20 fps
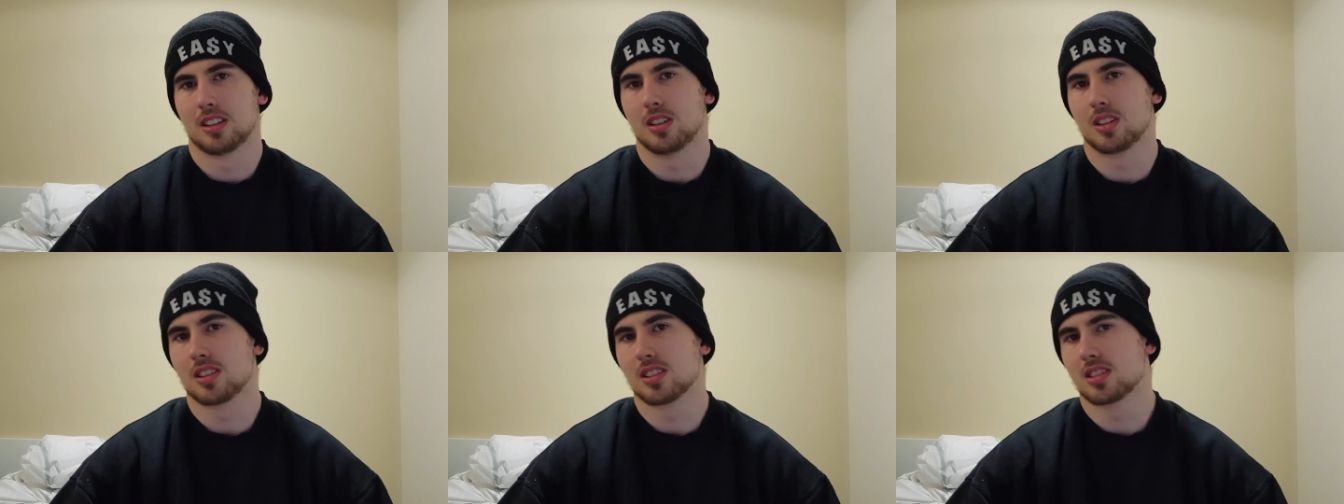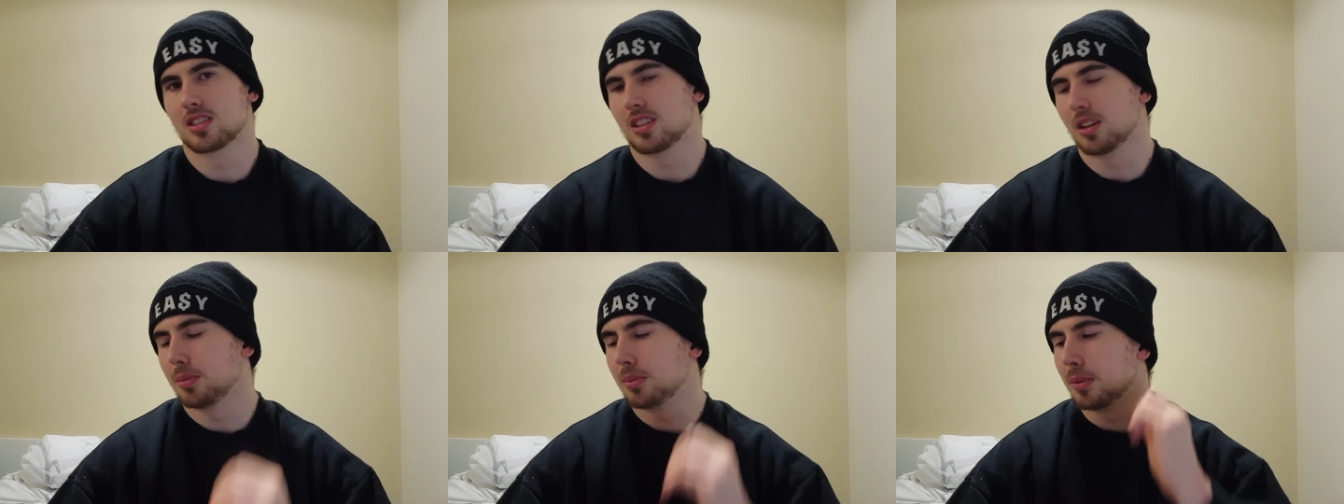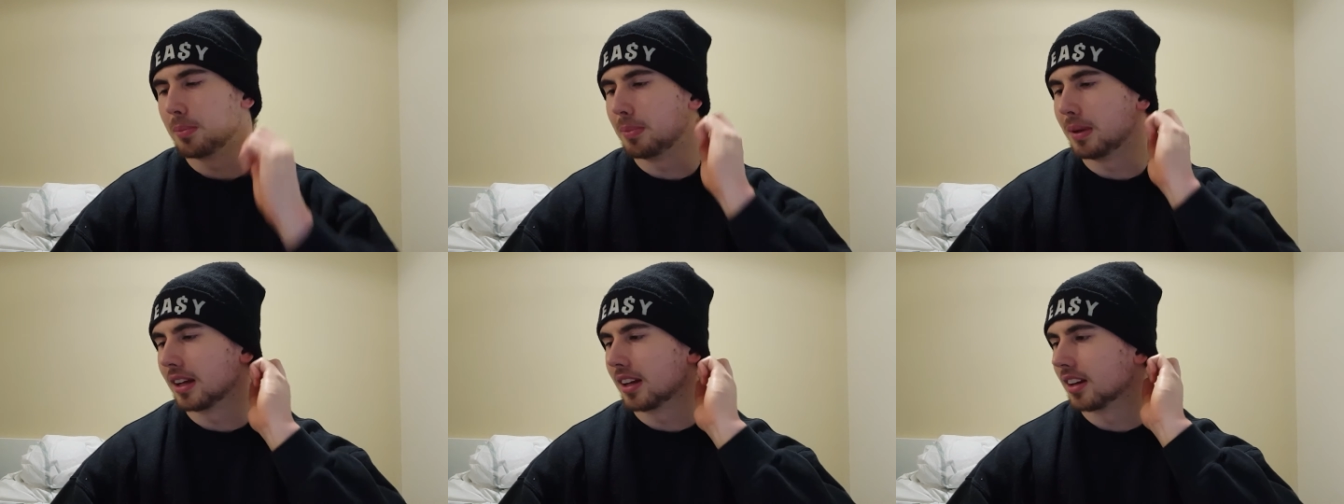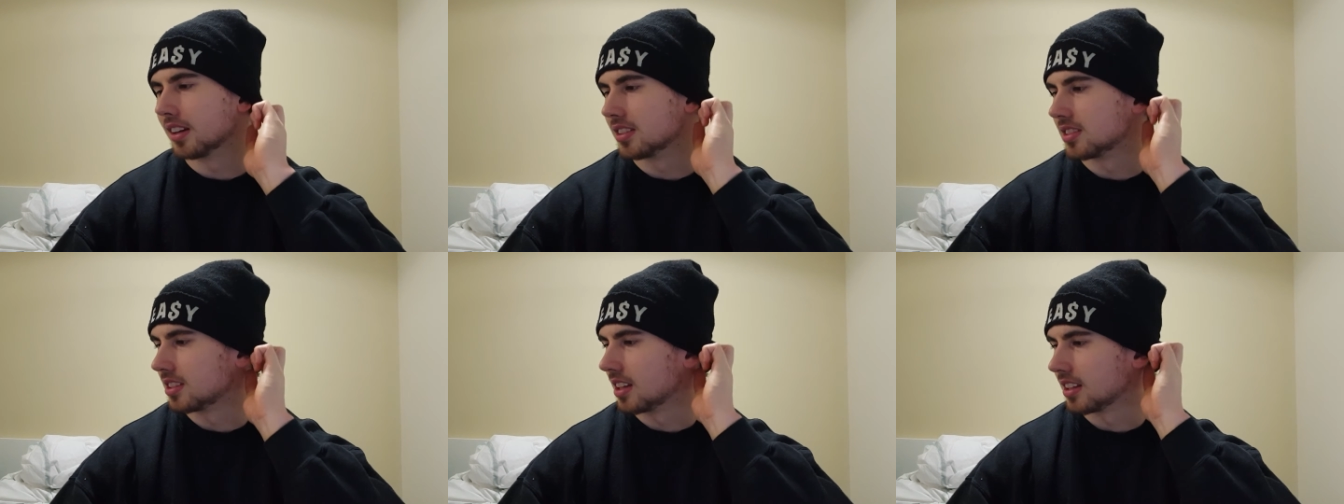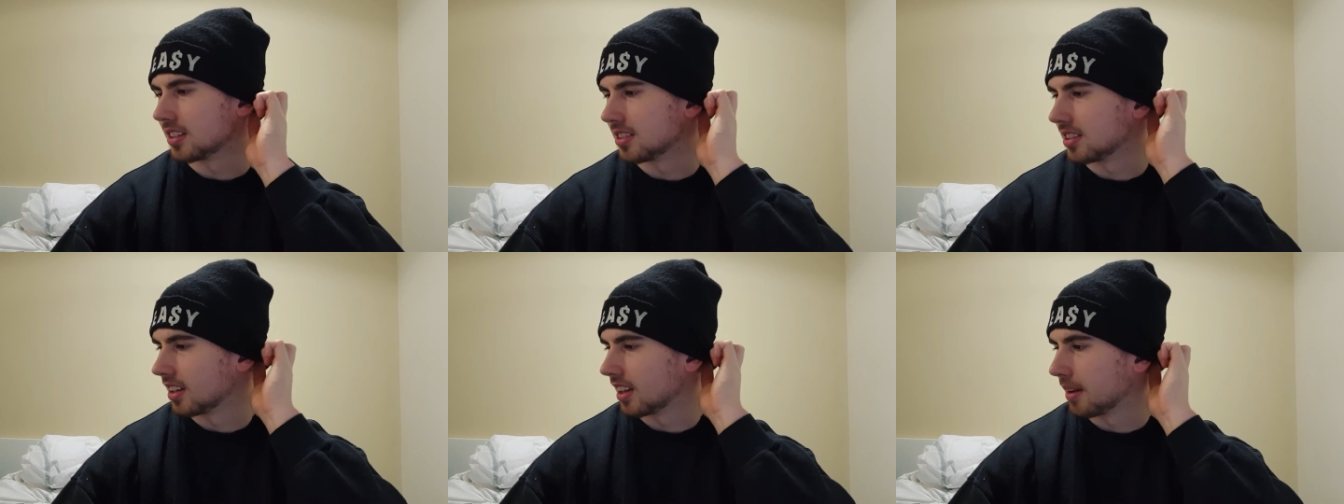You can still be big and
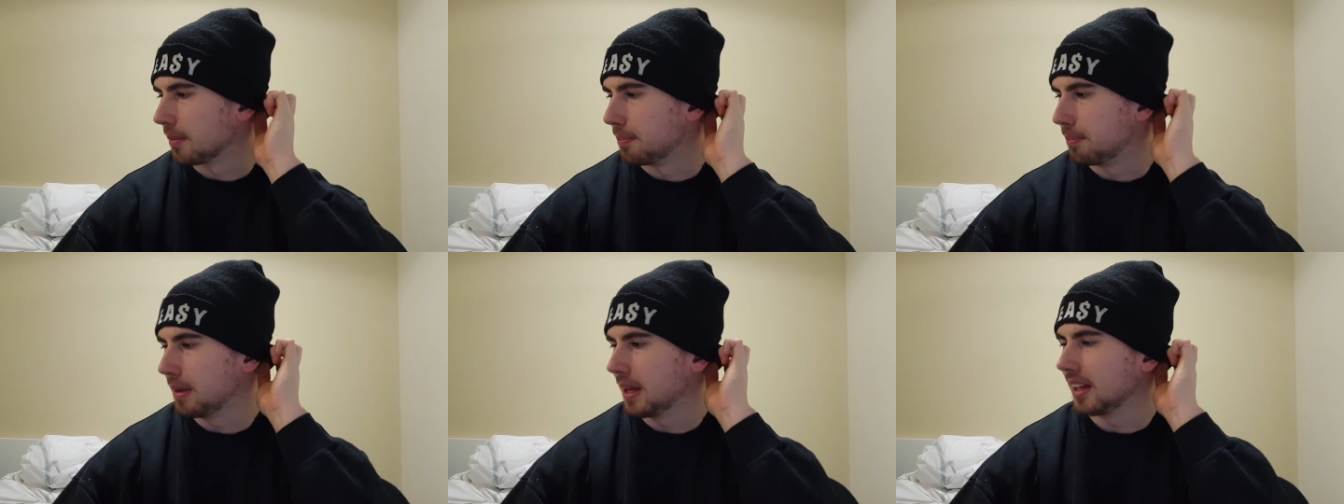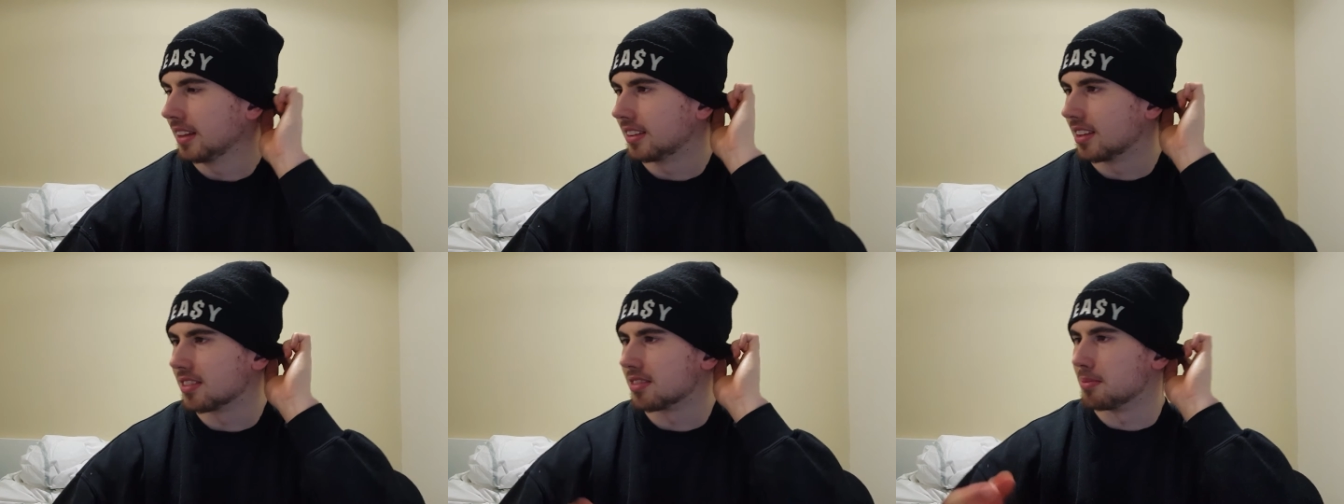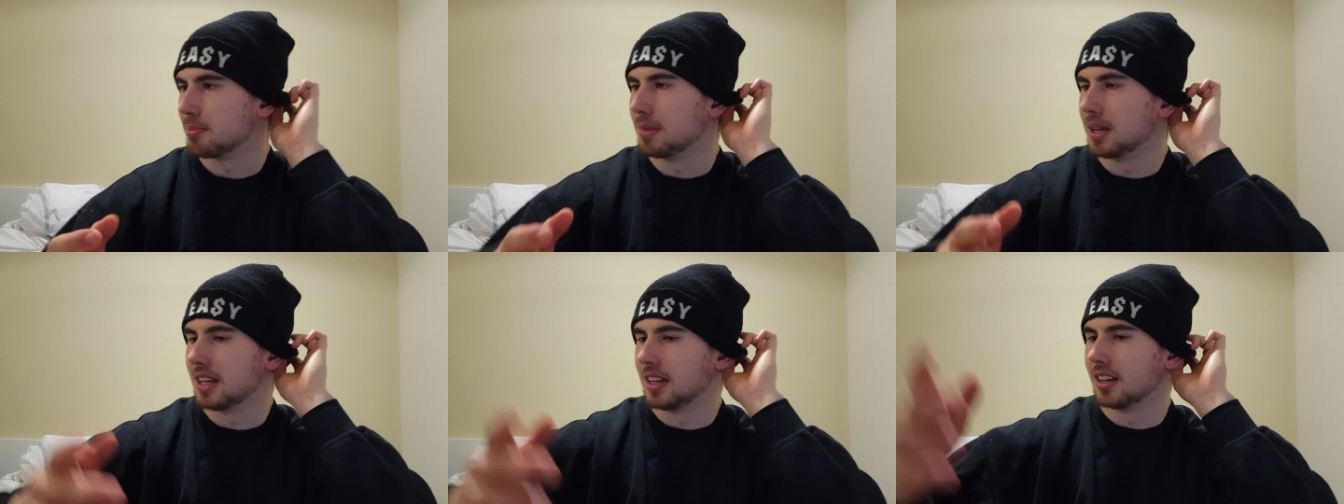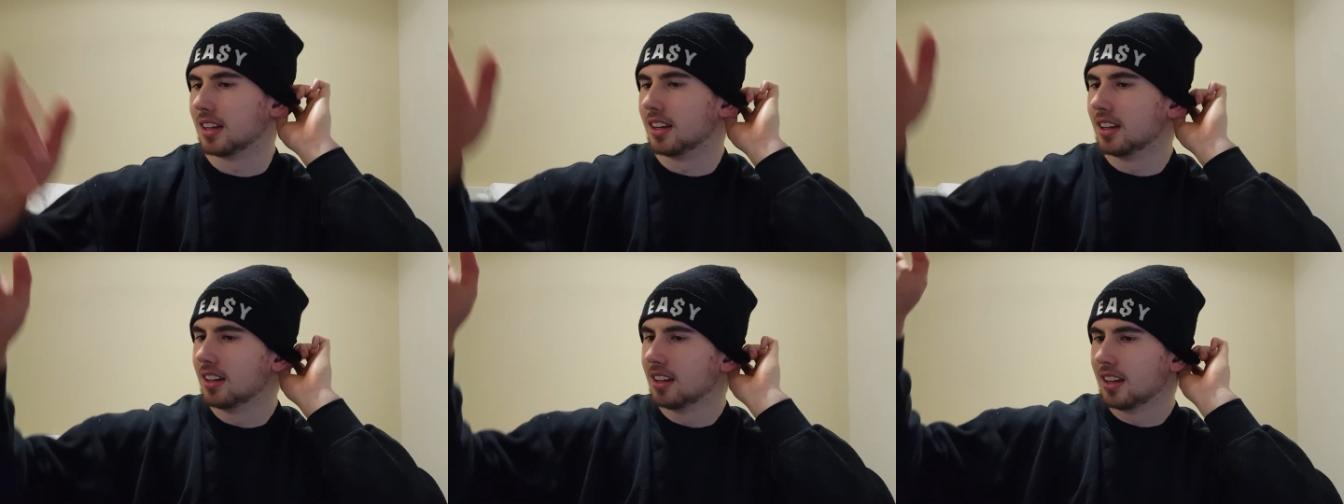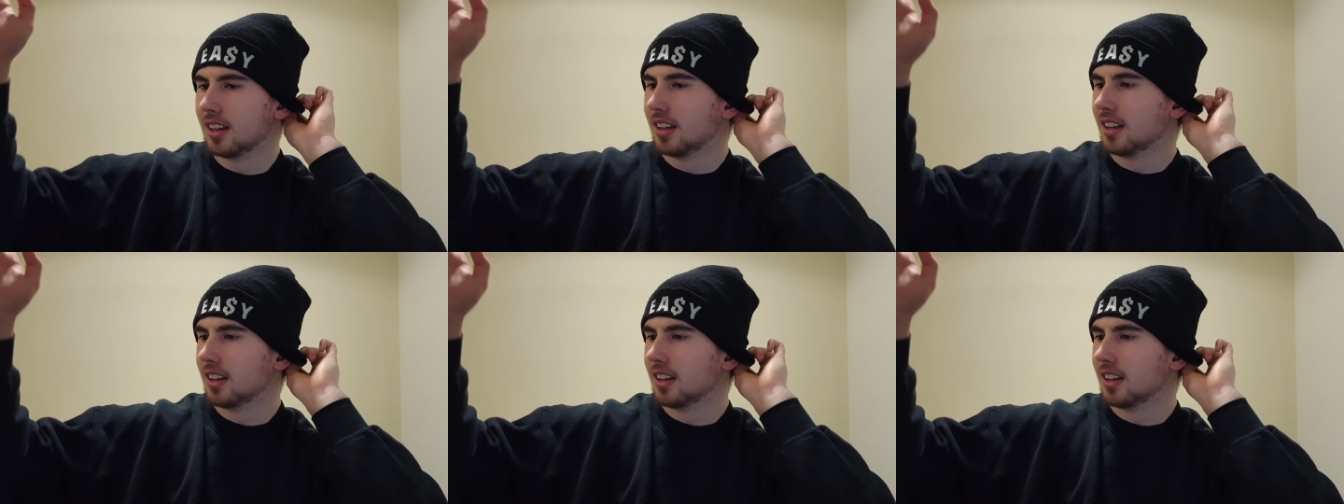aesthetic. And big doesn't mean,